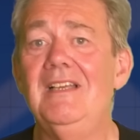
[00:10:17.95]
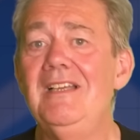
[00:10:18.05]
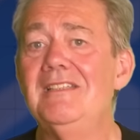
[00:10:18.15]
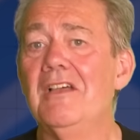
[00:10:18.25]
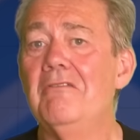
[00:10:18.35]

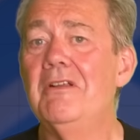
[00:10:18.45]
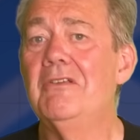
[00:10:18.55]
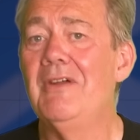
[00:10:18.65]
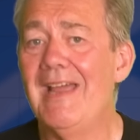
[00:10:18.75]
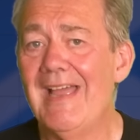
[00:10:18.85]
is that I
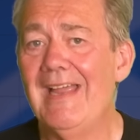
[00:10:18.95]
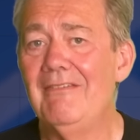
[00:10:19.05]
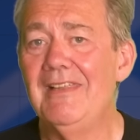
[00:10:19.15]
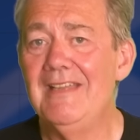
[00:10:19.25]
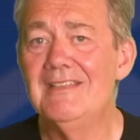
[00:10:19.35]
regret
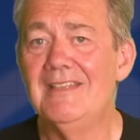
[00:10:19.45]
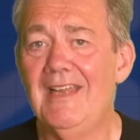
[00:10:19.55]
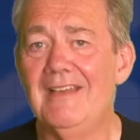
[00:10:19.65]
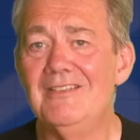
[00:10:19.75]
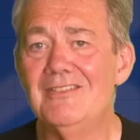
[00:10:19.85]
how the
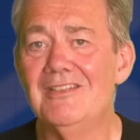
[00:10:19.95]
internet has